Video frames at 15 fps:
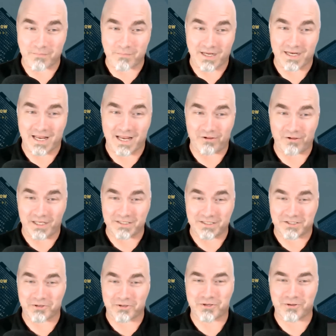and making out
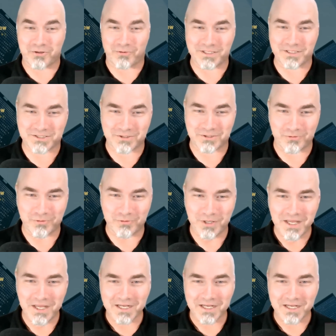like they're going to